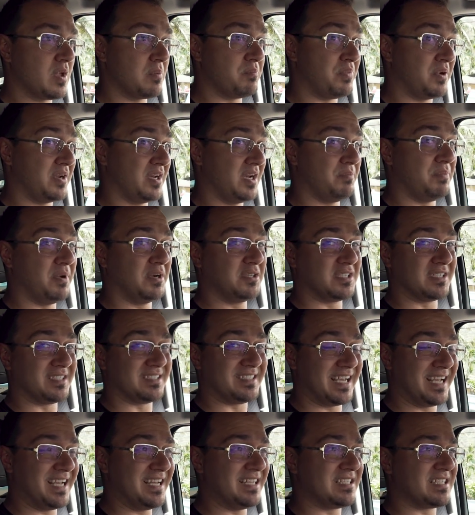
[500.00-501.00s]
putting a bunch of
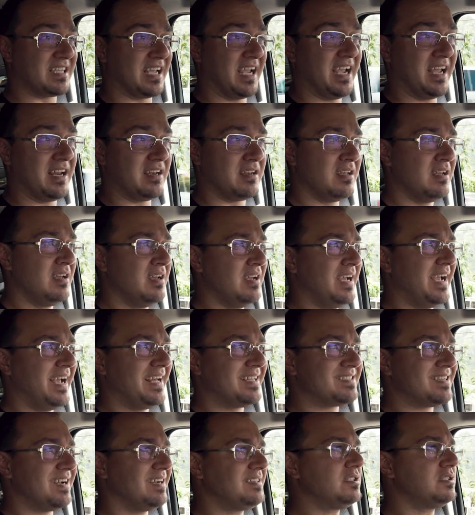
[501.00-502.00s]
tents. And
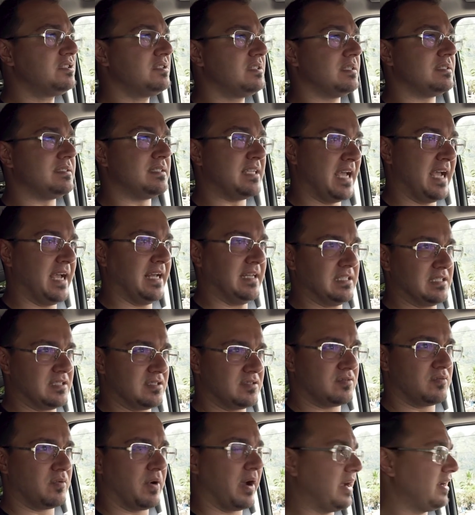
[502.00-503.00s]
it's not just the
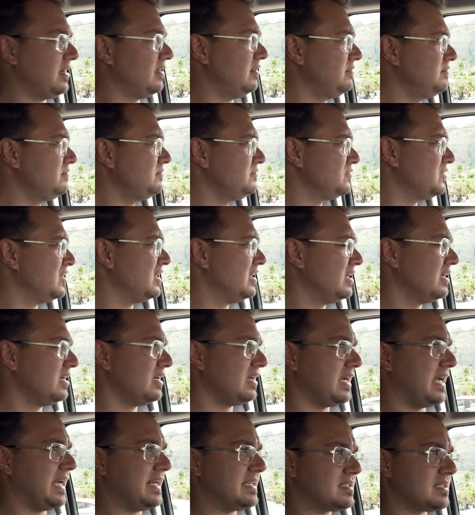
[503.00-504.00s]
tents, right?
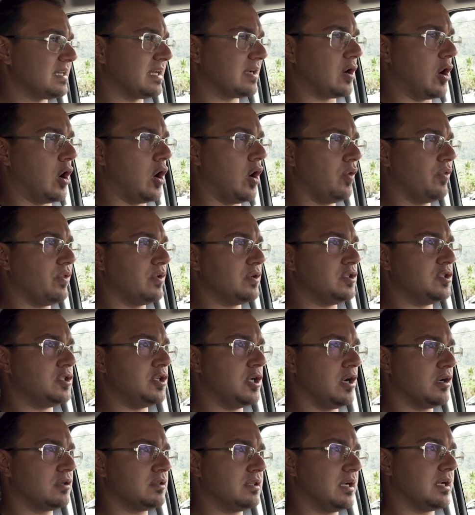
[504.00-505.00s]
It's like all the
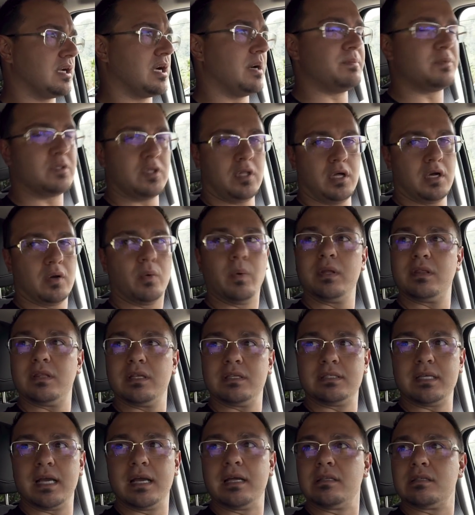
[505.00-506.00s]
junk that comes along with the
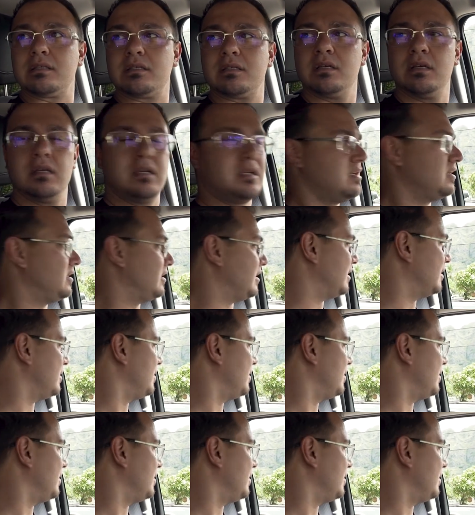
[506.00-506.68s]
tents. You